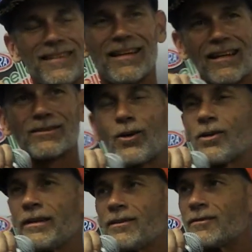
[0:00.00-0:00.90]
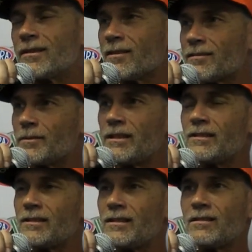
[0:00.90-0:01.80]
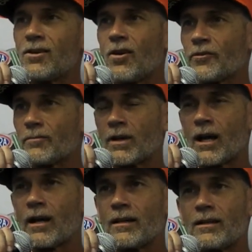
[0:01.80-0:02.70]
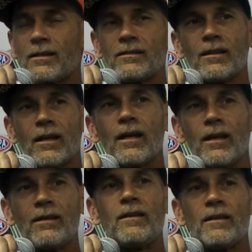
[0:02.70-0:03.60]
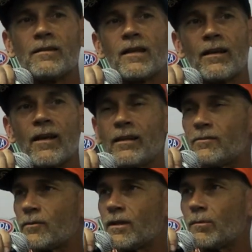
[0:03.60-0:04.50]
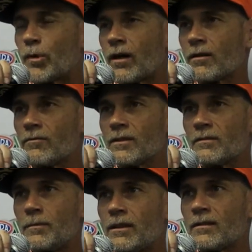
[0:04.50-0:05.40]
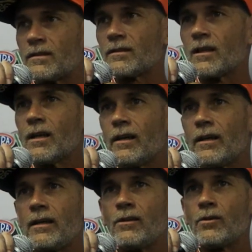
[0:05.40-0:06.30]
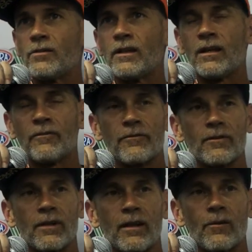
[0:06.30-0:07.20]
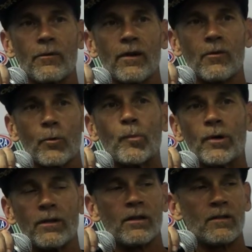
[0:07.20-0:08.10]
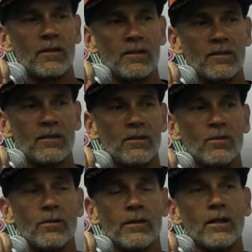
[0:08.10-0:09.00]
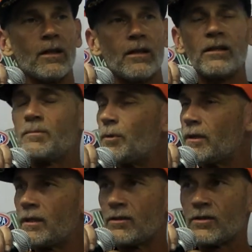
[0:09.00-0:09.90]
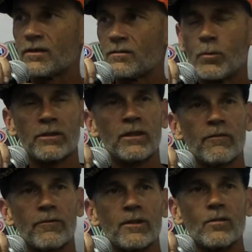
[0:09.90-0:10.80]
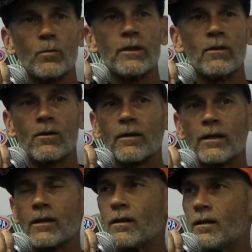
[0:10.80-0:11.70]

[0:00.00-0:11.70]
That's all he ever tells me. He's an awesome guy, and he did say that he's really proud of us because he knows the effort that we're putting into this deal, and he's putting in just as much effort as we are. And